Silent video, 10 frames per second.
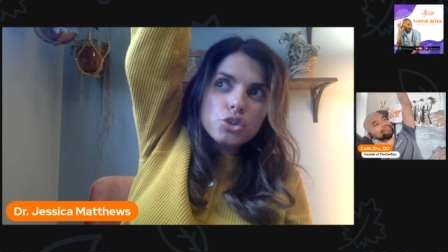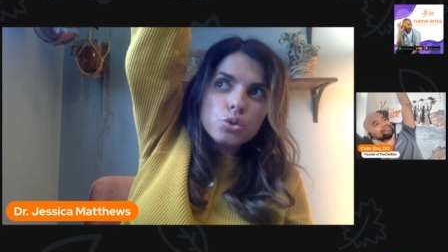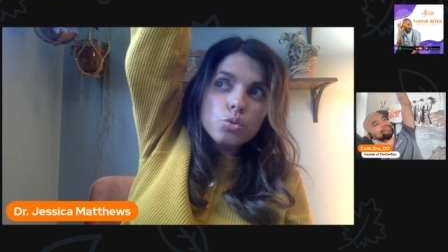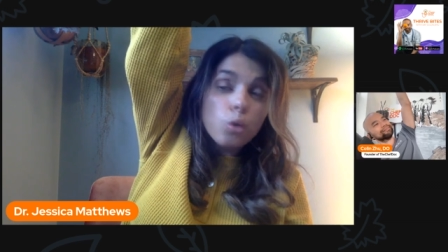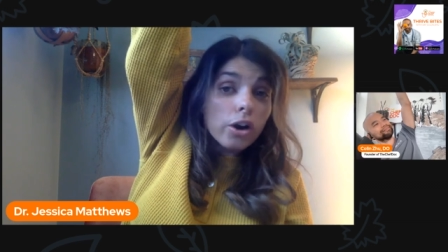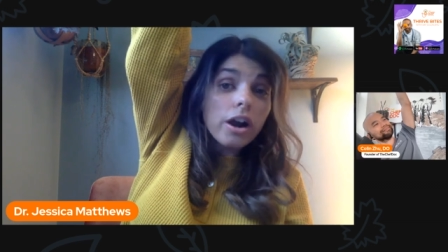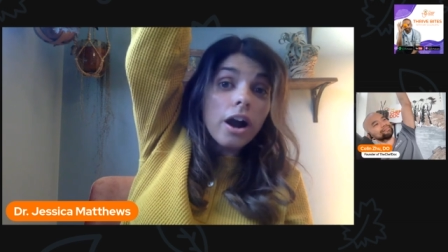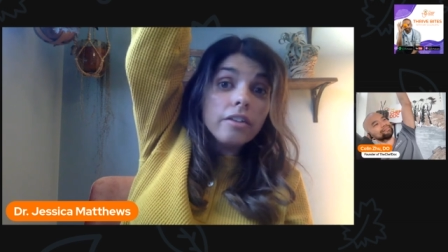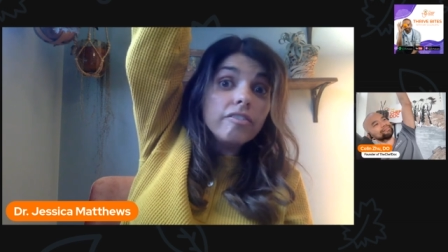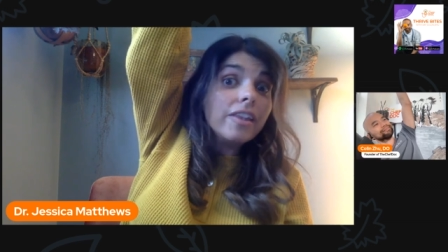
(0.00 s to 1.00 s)
to work
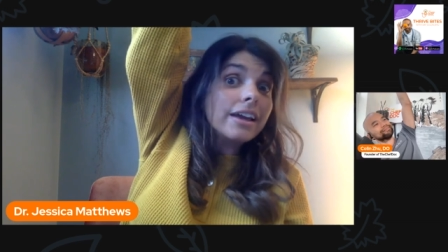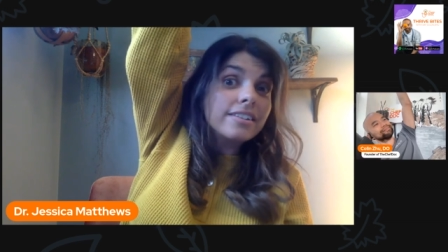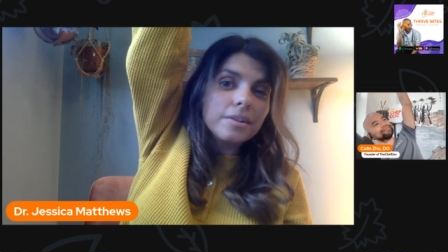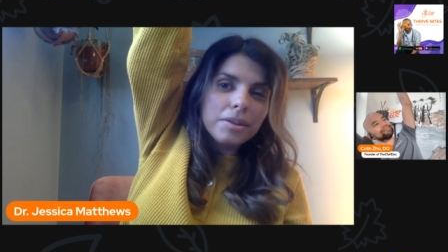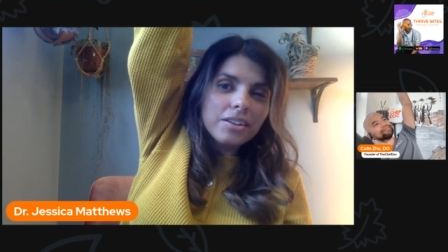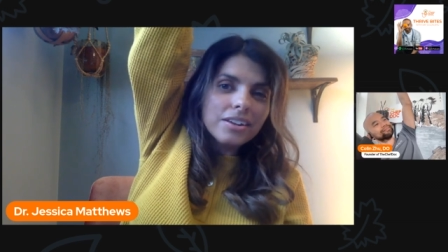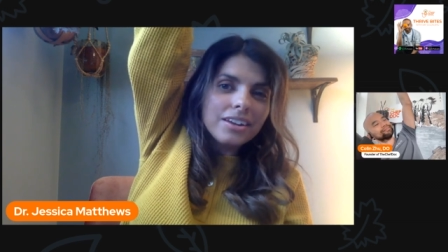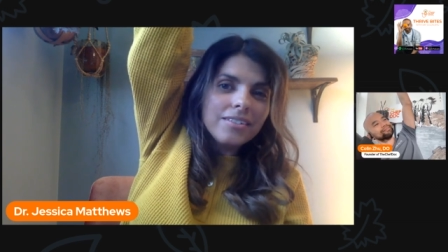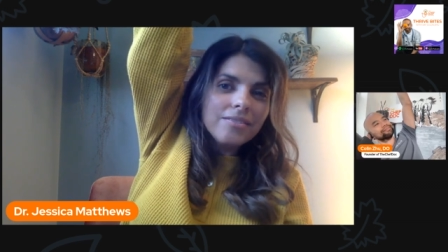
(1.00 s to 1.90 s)
on flexibility